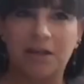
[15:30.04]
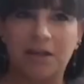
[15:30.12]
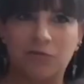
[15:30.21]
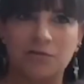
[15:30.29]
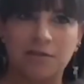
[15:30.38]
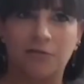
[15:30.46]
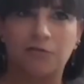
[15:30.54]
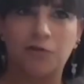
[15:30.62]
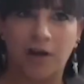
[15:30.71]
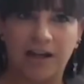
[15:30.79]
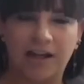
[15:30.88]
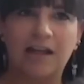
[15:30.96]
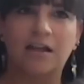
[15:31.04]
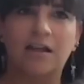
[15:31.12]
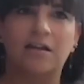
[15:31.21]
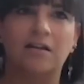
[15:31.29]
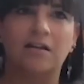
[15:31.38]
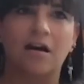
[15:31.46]
give yourself credit
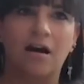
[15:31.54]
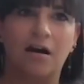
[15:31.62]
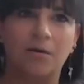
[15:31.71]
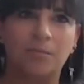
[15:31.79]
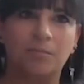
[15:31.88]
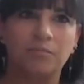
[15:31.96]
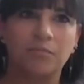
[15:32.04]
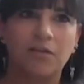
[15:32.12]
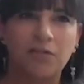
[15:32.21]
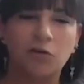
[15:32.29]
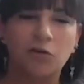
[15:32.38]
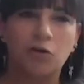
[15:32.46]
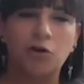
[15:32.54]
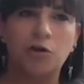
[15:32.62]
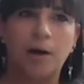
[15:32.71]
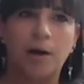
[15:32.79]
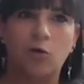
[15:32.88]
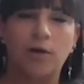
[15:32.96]
and feel good
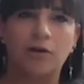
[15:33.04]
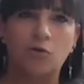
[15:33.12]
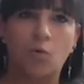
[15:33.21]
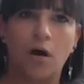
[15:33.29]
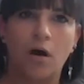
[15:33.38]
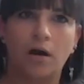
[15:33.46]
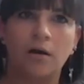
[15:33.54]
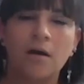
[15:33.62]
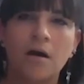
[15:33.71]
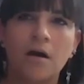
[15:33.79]
about where you are.